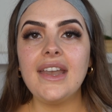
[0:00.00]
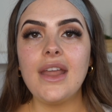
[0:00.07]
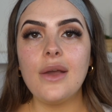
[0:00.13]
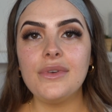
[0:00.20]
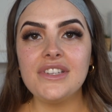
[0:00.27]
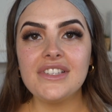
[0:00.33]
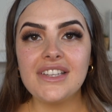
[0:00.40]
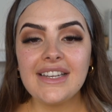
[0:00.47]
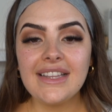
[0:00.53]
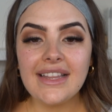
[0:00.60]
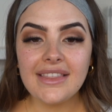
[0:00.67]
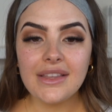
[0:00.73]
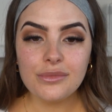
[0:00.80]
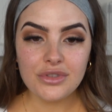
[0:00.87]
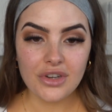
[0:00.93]
And now we're just going to
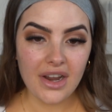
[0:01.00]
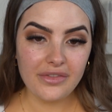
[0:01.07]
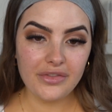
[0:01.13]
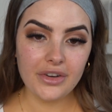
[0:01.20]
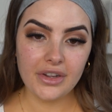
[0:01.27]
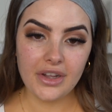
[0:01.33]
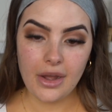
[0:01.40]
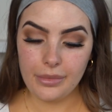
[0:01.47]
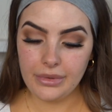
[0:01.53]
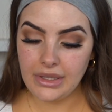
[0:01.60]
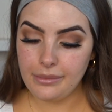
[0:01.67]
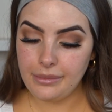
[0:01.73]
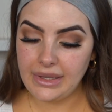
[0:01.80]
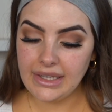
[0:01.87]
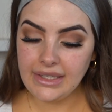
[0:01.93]
let them dry for a couple
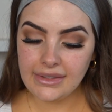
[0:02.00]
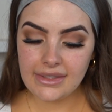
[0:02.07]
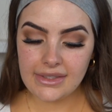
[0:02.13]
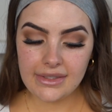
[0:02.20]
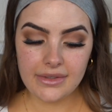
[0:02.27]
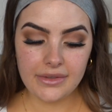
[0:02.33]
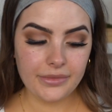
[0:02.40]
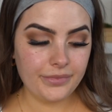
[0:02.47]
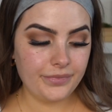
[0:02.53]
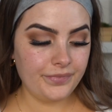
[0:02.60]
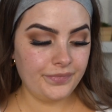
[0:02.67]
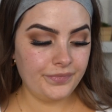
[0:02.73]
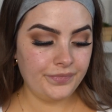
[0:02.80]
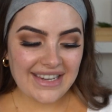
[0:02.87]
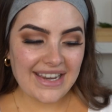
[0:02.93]
of minutes.
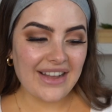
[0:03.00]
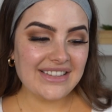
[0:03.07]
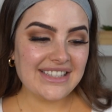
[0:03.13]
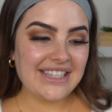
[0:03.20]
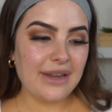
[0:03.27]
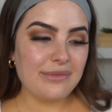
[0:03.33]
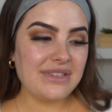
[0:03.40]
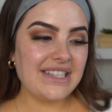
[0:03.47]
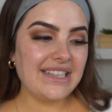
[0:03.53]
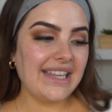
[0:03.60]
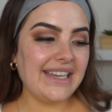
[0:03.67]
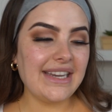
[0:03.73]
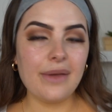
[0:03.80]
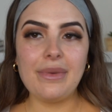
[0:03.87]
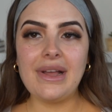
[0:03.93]
Now it's time to
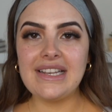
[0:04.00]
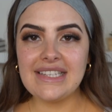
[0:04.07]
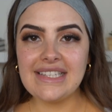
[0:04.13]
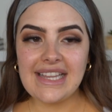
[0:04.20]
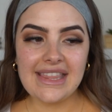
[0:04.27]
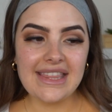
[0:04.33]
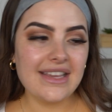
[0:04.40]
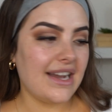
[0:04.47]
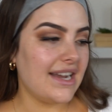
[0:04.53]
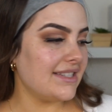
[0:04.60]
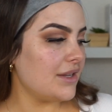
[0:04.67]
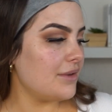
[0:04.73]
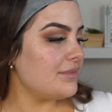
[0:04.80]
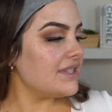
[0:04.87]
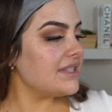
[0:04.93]
clean up underneath the eye.
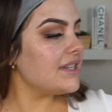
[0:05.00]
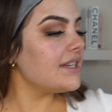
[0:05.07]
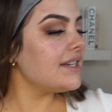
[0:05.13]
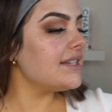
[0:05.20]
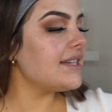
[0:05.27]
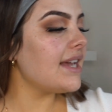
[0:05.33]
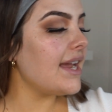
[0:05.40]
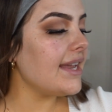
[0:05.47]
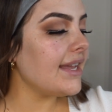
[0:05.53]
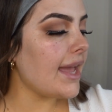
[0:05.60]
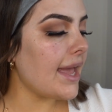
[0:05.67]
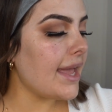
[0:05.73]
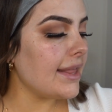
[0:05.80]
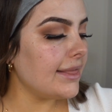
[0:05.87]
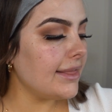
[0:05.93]
So I'm just going to take
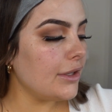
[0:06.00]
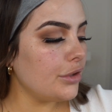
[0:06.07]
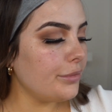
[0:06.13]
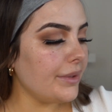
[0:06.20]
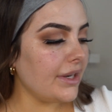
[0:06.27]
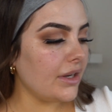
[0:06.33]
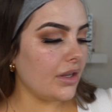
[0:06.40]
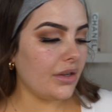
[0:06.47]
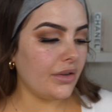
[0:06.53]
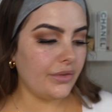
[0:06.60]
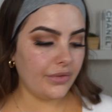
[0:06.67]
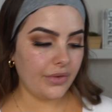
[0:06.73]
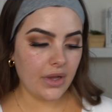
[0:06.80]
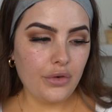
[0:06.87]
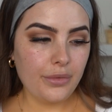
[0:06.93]
a little bit
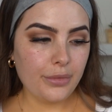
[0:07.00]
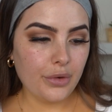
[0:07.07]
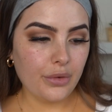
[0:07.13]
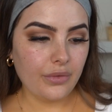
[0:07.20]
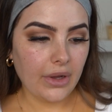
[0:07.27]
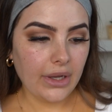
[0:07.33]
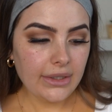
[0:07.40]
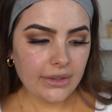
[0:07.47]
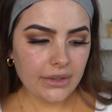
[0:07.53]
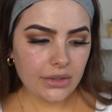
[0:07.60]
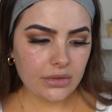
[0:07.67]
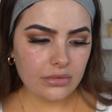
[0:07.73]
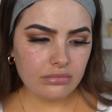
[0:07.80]
of remover.